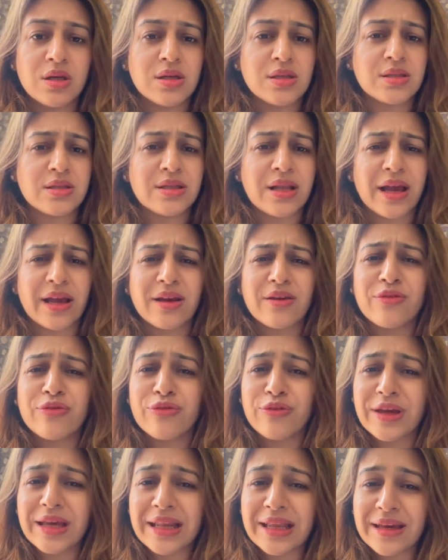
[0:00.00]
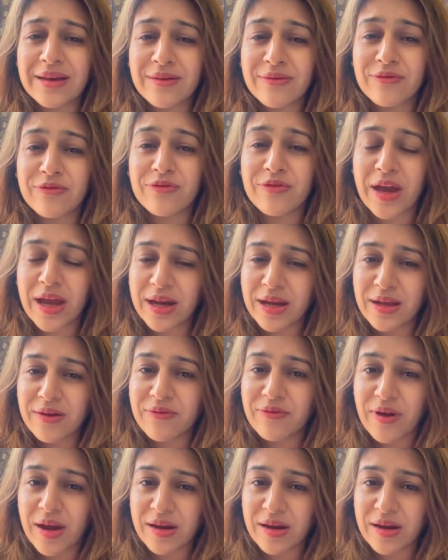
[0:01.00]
is like feeling very,